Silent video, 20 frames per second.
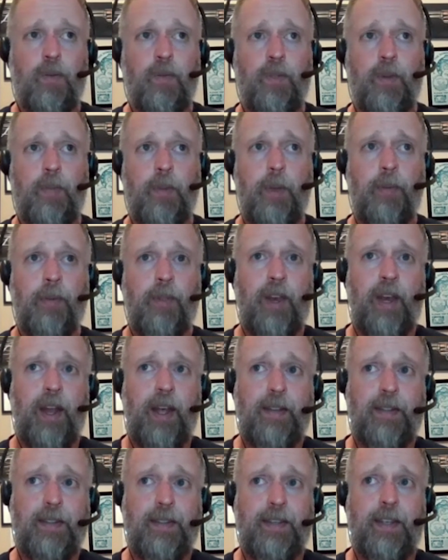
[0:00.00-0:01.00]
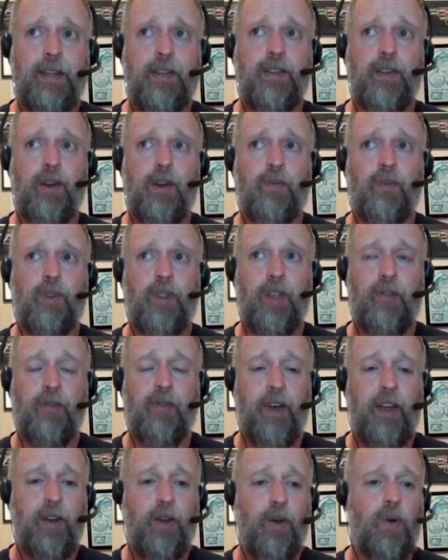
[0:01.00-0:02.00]
The people that I see don't really
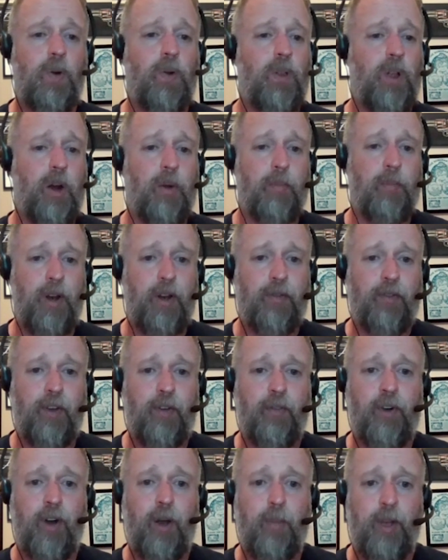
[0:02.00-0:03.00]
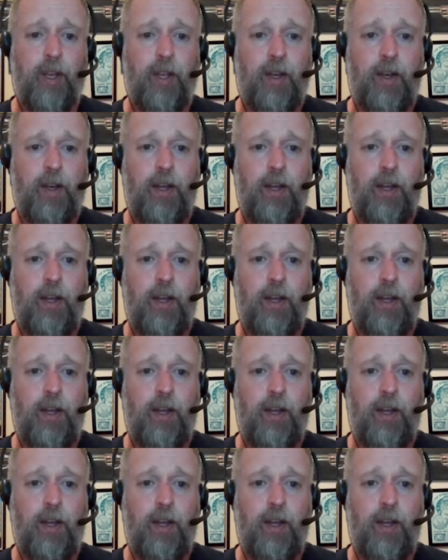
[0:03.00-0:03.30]
find a whole lot of benefit from it.